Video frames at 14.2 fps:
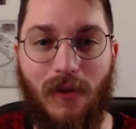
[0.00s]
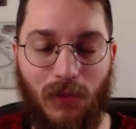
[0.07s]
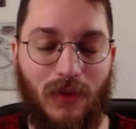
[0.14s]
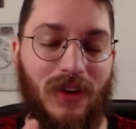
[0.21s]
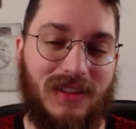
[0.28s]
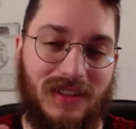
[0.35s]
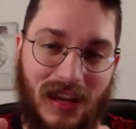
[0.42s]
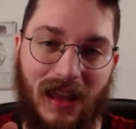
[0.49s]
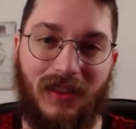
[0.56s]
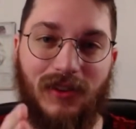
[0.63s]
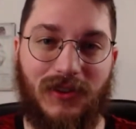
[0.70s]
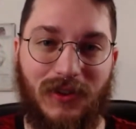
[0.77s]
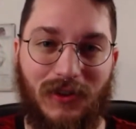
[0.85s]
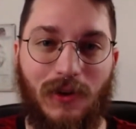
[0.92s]

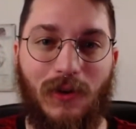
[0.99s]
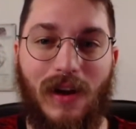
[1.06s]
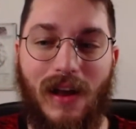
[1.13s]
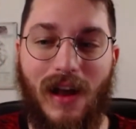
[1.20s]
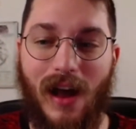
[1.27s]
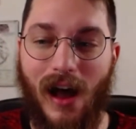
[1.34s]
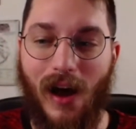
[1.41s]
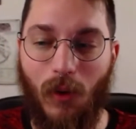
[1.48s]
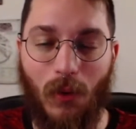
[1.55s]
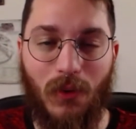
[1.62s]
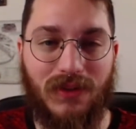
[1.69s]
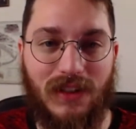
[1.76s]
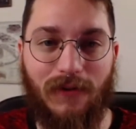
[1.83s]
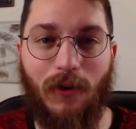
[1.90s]
what
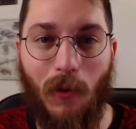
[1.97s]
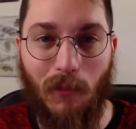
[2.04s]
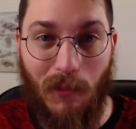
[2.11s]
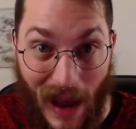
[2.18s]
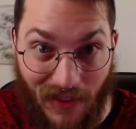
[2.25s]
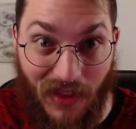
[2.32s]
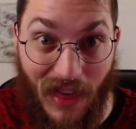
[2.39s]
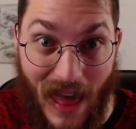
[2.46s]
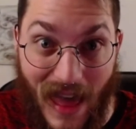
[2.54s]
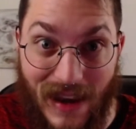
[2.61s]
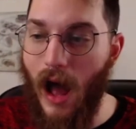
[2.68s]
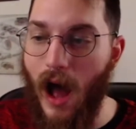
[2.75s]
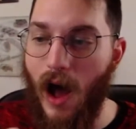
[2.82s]
was difficult back then.